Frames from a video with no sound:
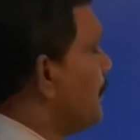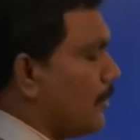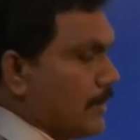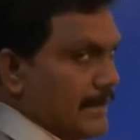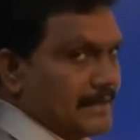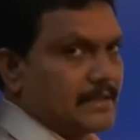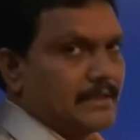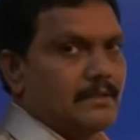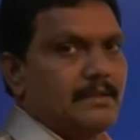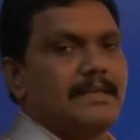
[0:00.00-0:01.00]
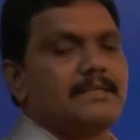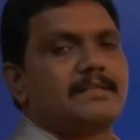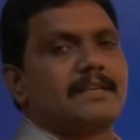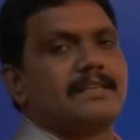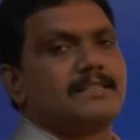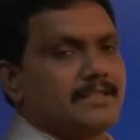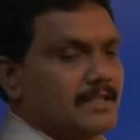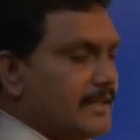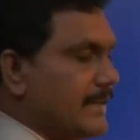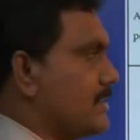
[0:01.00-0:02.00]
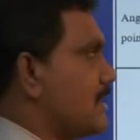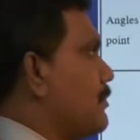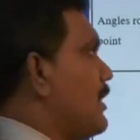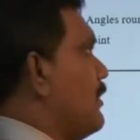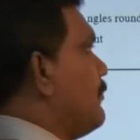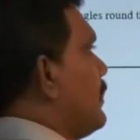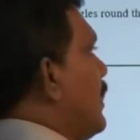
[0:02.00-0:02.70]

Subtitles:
the point is 360 degrees. Sum of